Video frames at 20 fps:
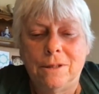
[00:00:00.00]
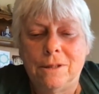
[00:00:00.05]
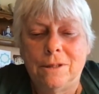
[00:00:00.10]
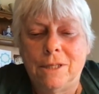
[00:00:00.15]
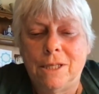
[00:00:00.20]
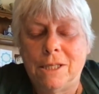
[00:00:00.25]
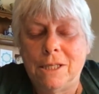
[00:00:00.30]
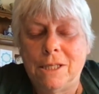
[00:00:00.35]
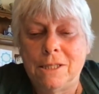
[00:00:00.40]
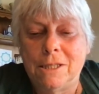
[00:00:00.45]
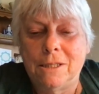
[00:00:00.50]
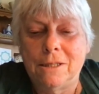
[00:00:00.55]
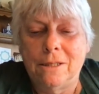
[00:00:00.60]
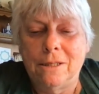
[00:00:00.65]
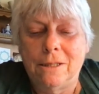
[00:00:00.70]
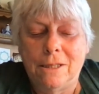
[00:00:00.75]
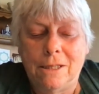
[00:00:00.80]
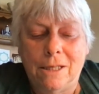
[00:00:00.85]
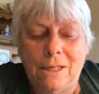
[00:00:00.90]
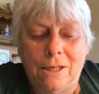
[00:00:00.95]
the
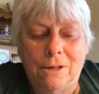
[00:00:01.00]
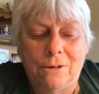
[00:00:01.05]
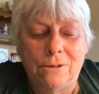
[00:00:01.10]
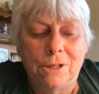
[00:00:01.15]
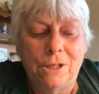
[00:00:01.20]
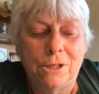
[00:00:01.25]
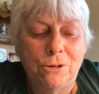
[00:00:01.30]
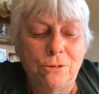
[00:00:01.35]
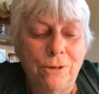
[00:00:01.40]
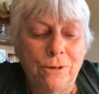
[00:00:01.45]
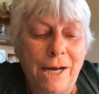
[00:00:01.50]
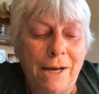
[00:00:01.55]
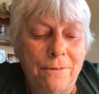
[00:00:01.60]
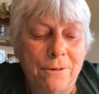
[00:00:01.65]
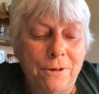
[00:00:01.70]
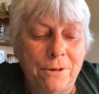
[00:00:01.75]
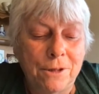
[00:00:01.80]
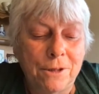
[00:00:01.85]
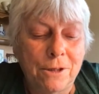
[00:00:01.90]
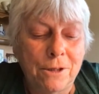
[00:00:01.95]
you know the
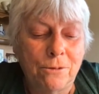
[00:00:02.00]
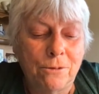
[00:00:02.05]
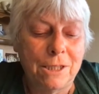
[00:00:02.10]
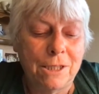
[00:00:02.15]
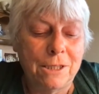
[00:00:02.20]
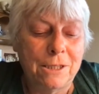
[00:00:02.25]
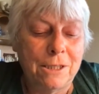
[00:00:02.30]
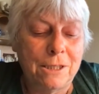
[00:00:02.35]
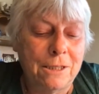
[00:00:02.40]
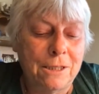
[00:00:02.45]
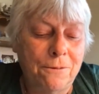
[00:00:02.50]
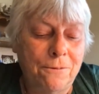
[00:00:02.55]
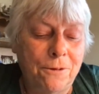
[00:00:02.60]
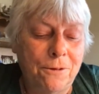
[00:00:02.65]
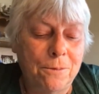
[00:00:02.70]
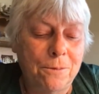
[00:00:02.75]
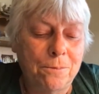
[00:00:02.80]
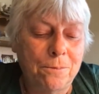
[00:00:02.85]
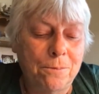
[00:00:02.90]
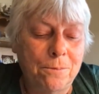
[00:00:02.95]
travel the going to
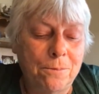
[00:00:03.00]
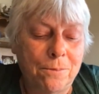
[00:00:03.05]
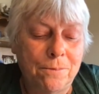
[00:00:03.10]
different